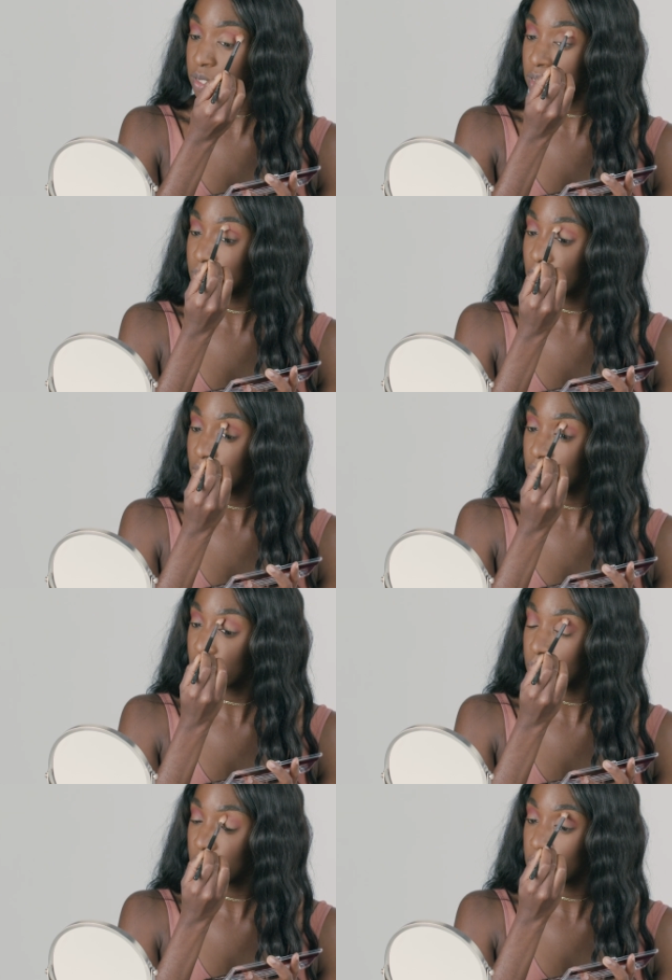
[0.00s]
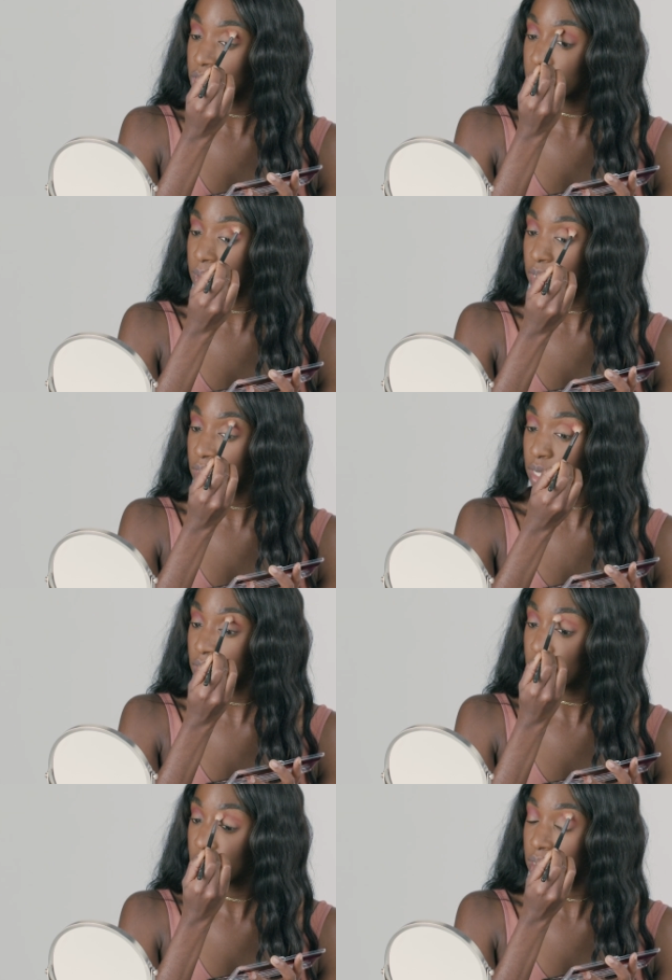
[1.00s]
just to make it a little bit more
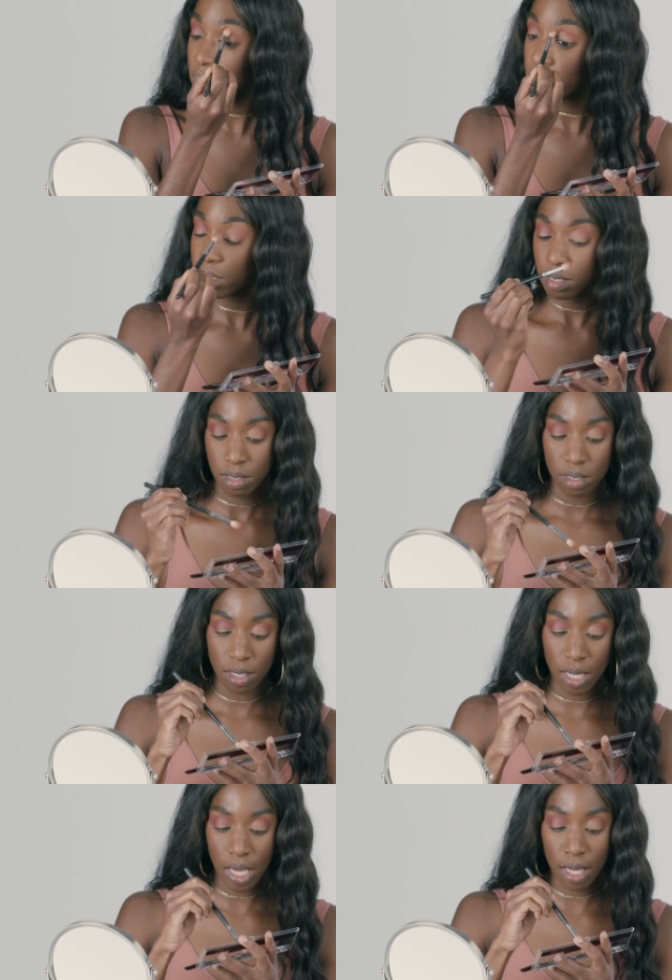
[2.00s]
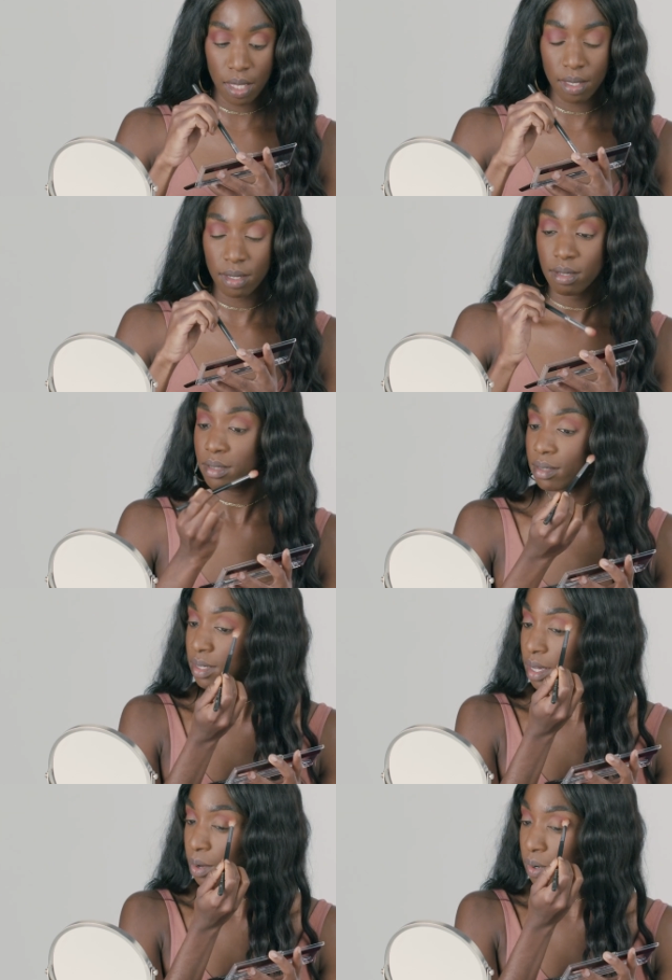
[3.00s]
dramatic. Again,
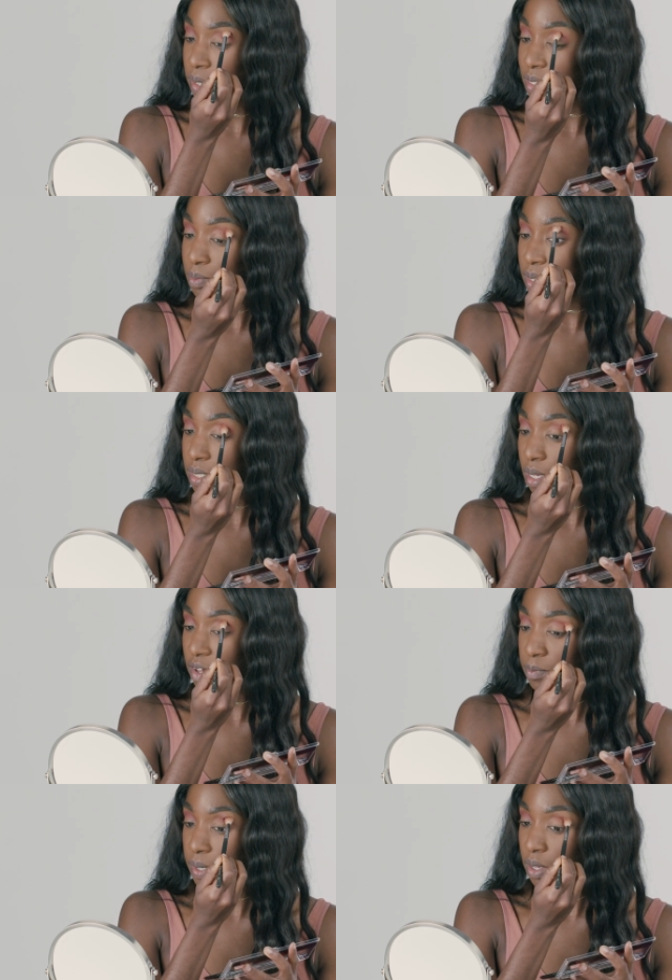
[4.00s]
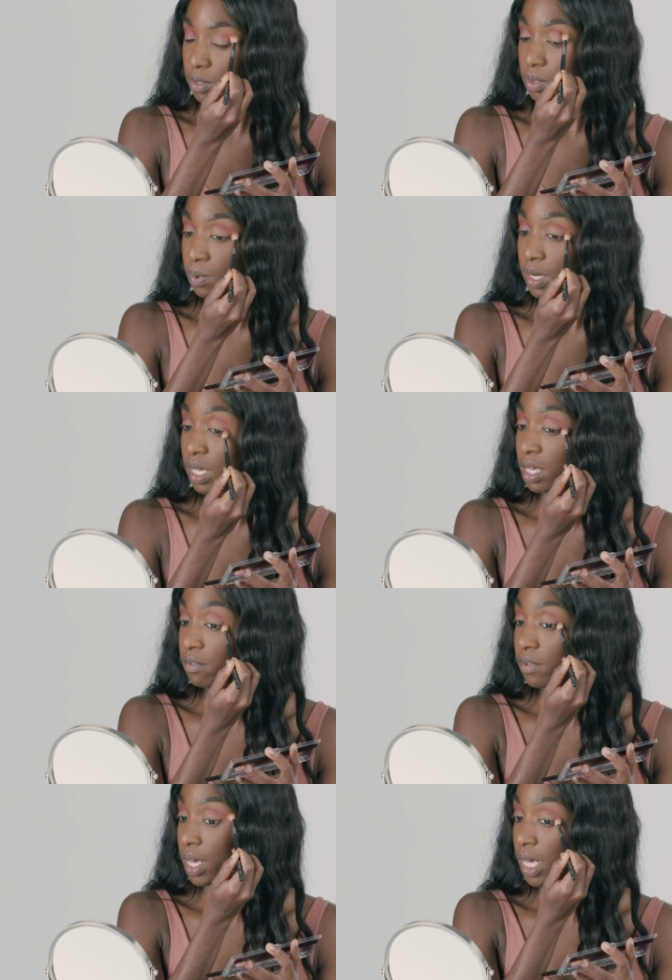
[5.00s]
I want it to be soft, but I also want to
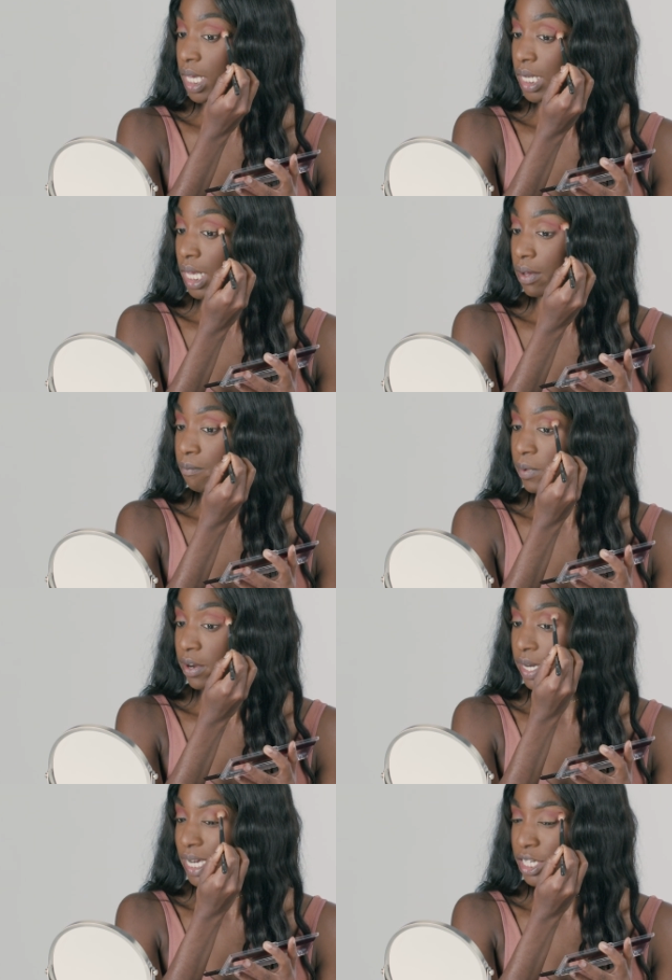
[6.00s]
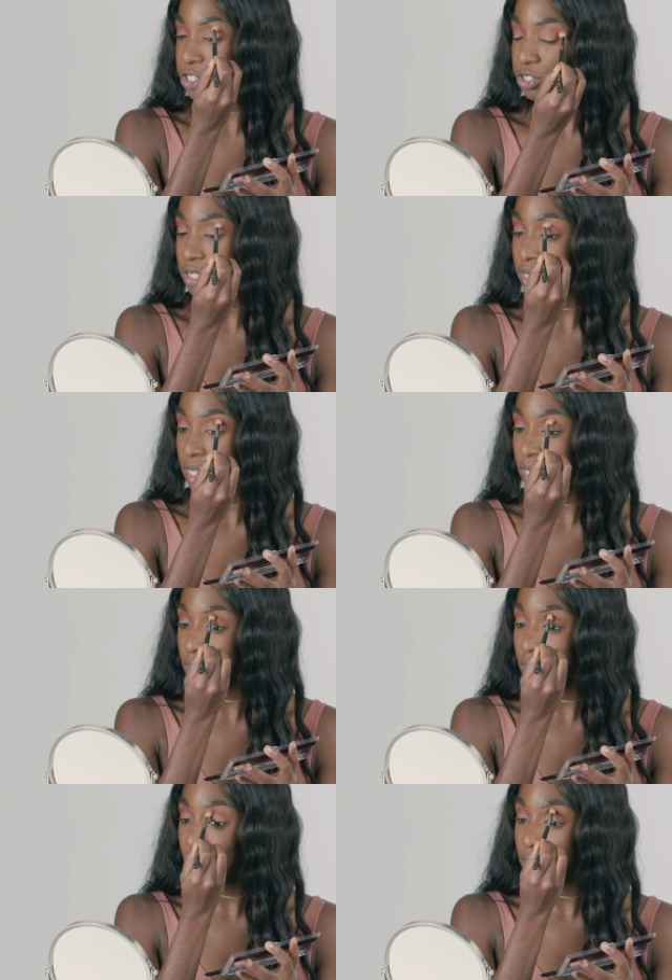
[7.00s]
give it a very
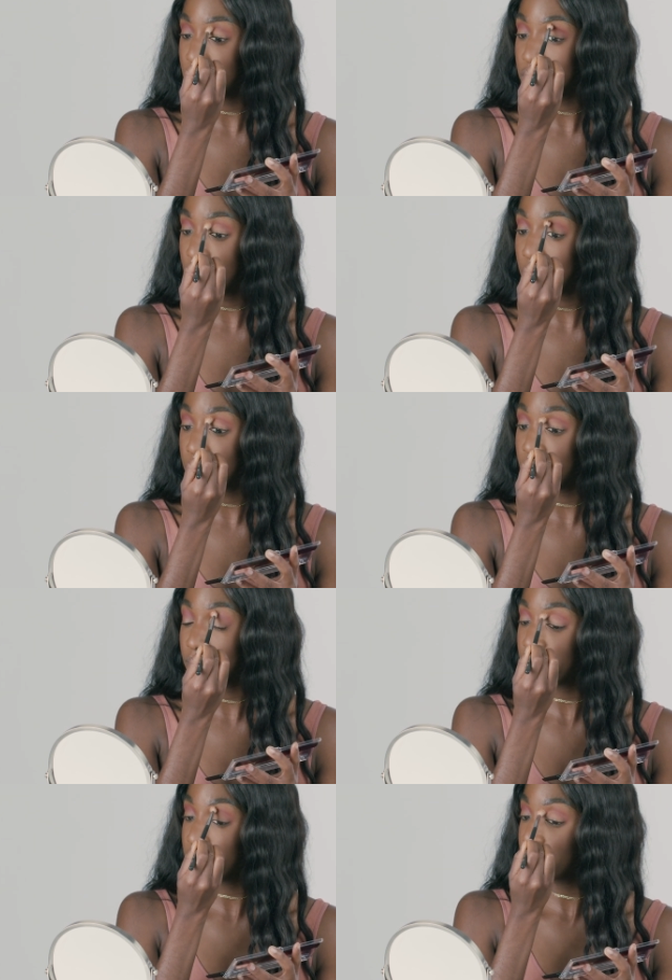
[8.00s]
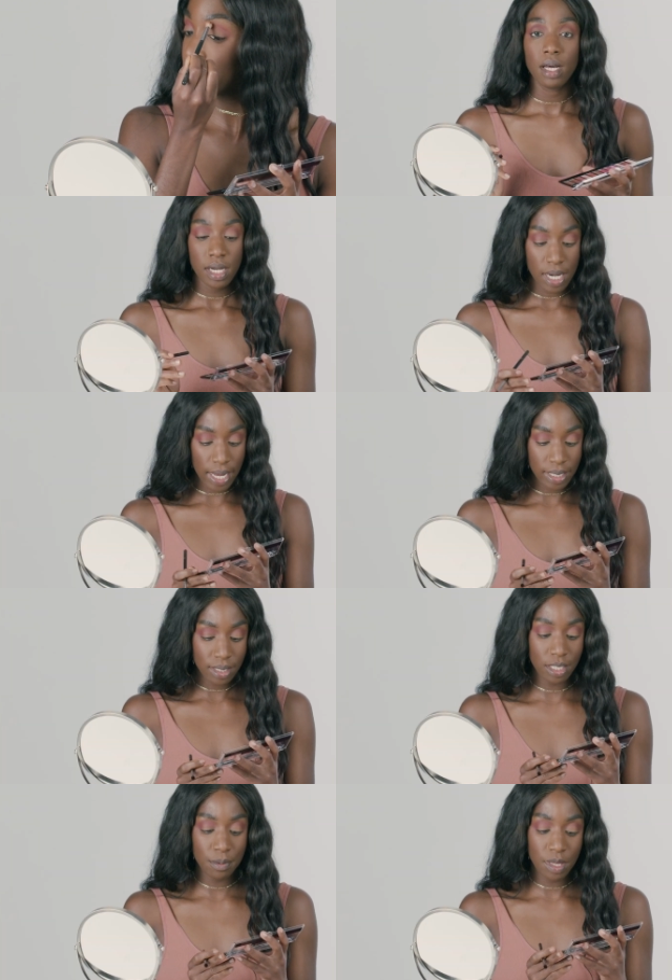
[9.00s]
interesting kind of shape. Next,
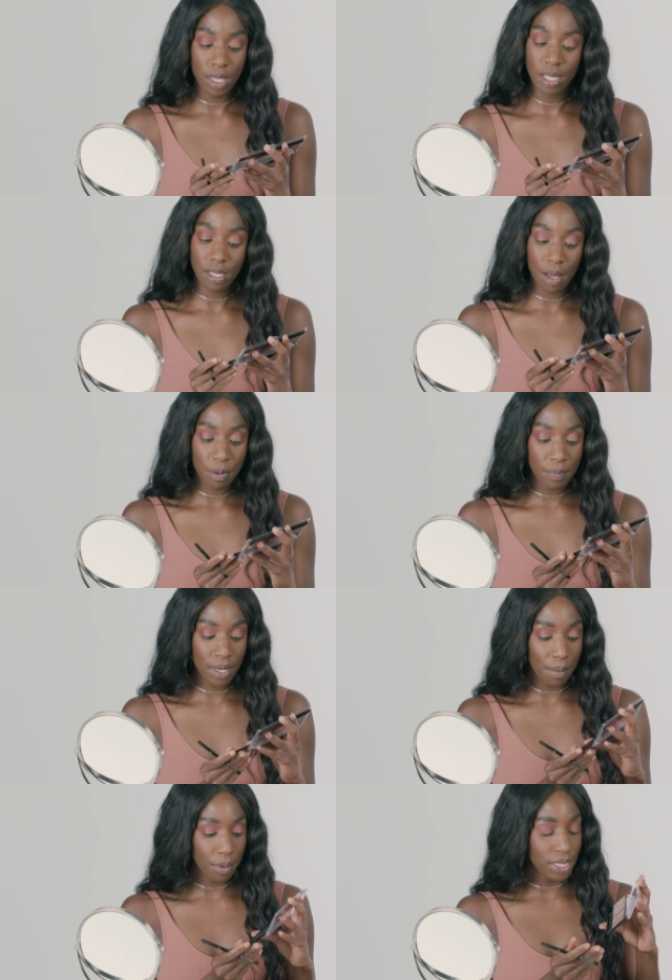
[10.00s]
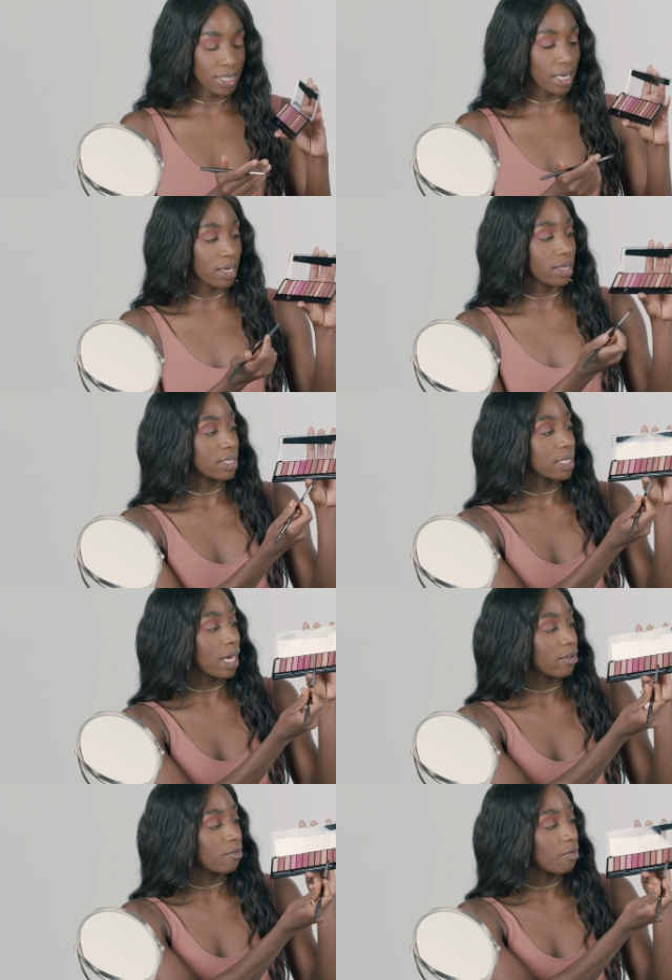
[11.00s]
to deepen things up a bit, I'm going to take this
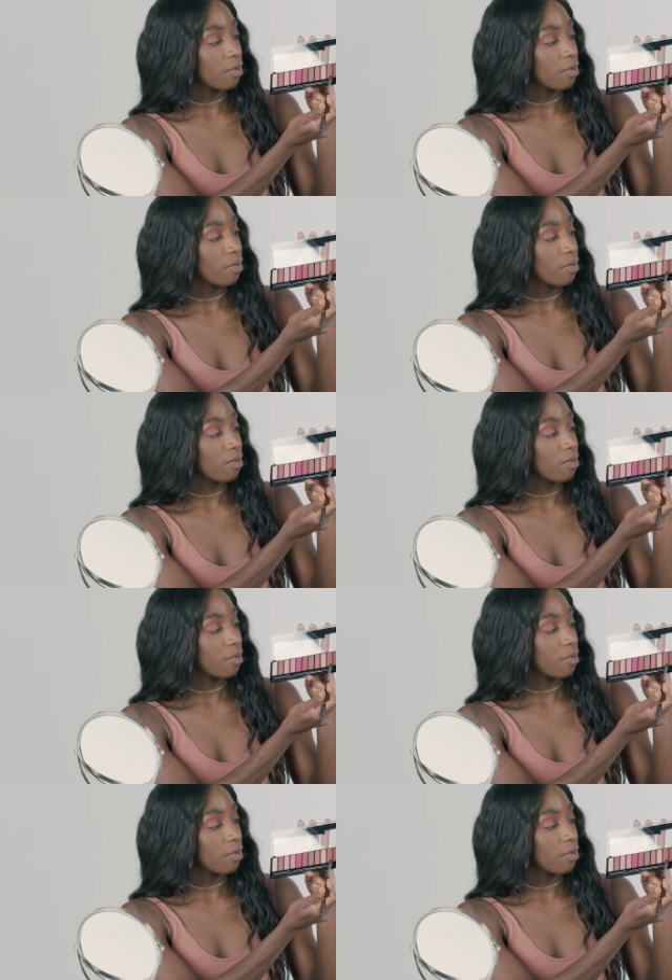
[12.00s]
kind of